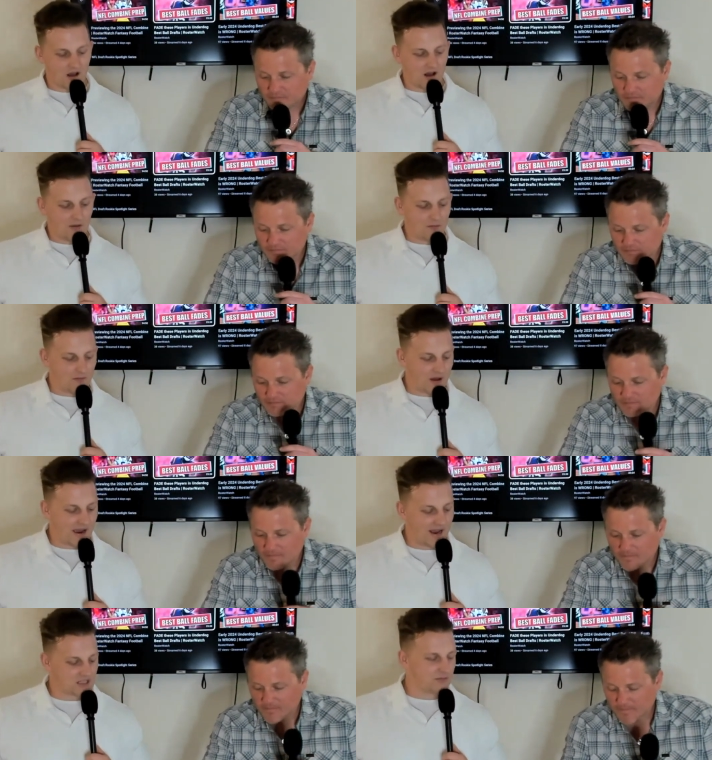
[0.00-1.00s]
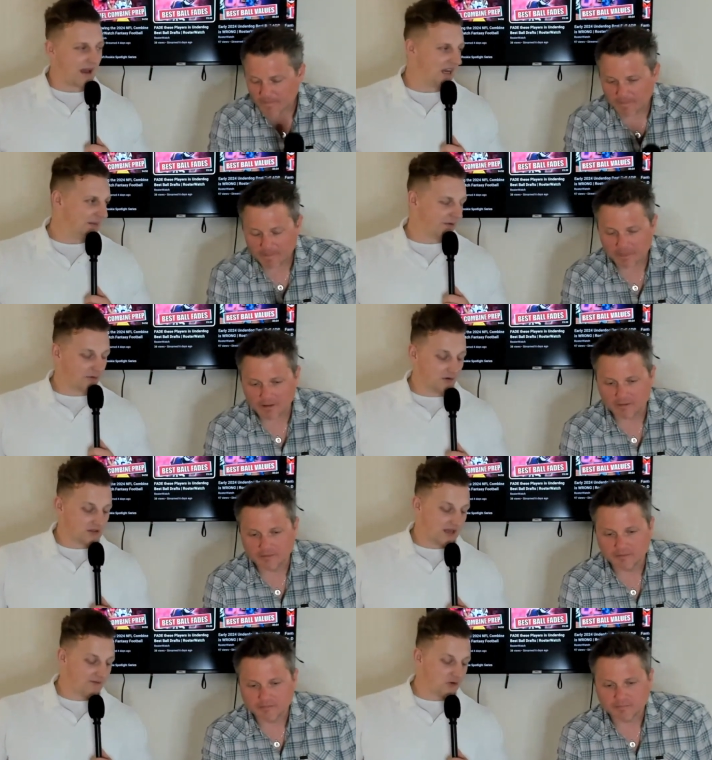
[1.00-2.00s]
Speaker 1: Um, I asked Matt
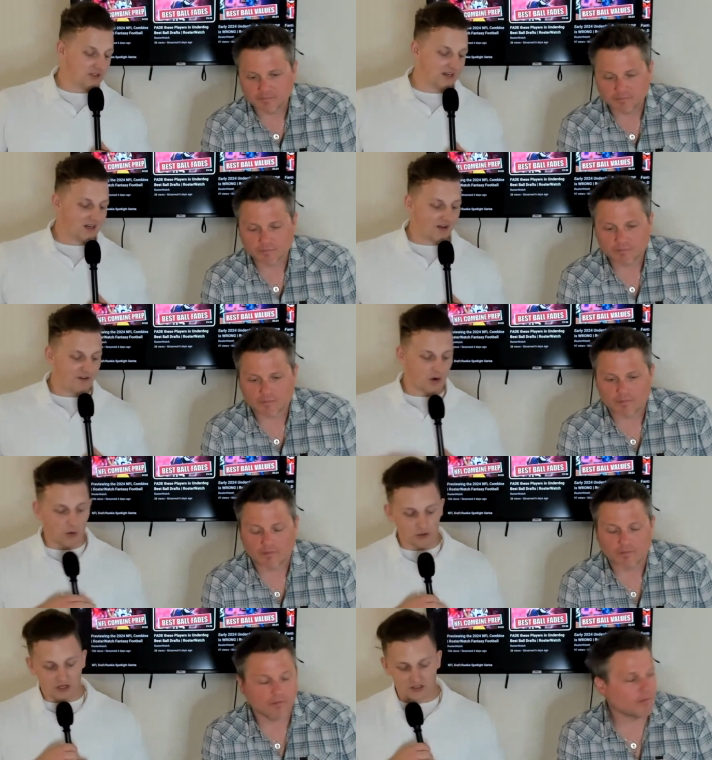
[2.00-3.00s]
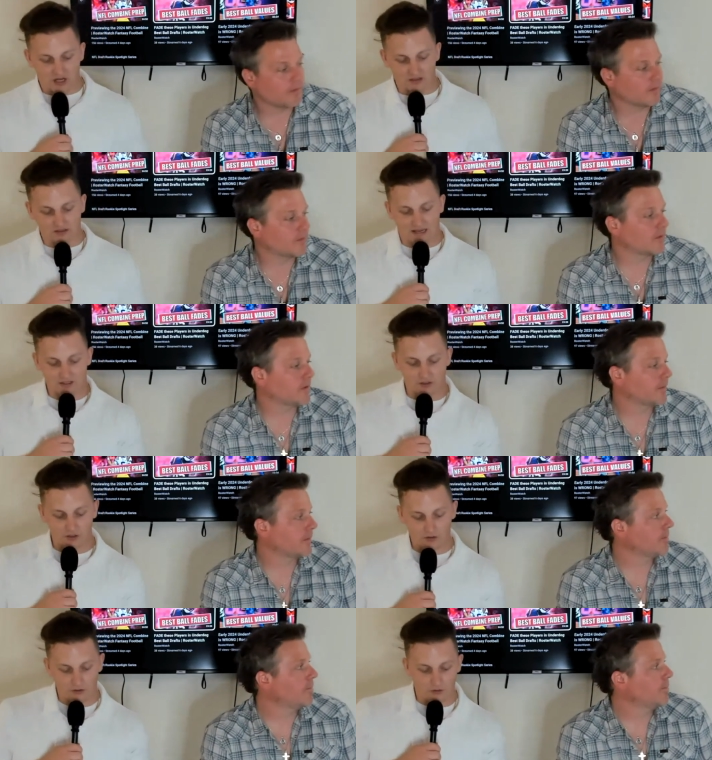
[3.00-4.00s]
Eberflus, have you seen enough out of Roschon Johnson last
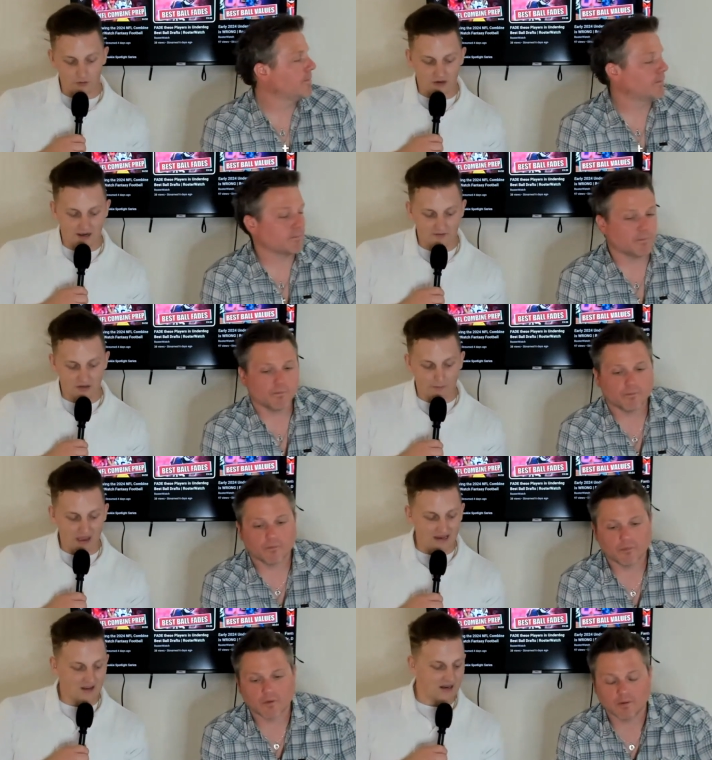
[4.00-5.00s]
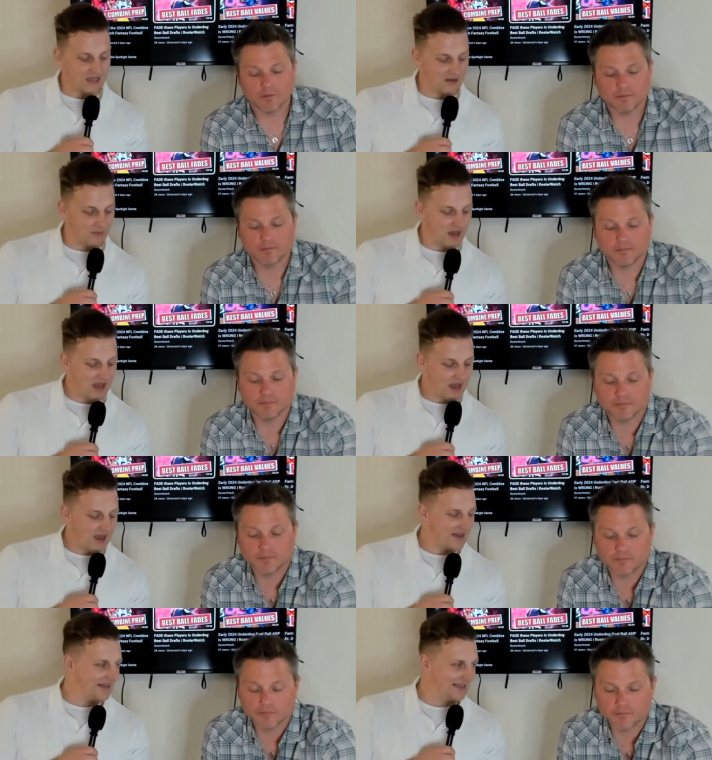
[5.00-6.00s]
year to kind of depend on him
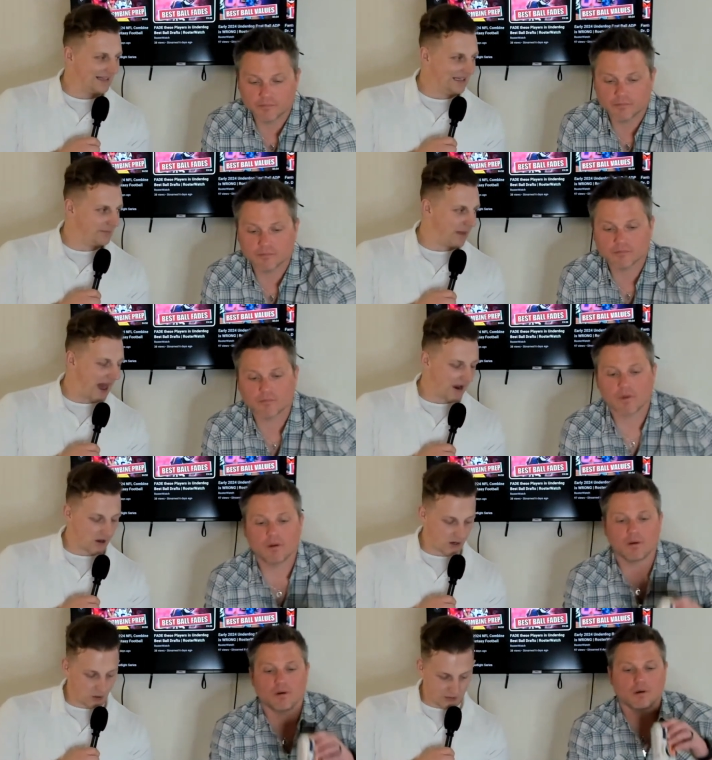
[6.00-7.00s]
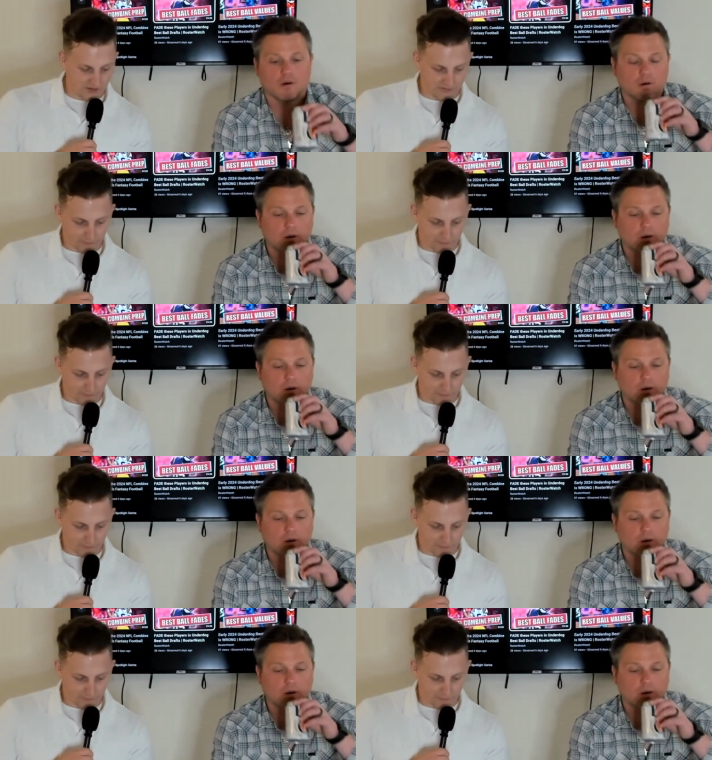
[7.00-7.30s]
as a lead back going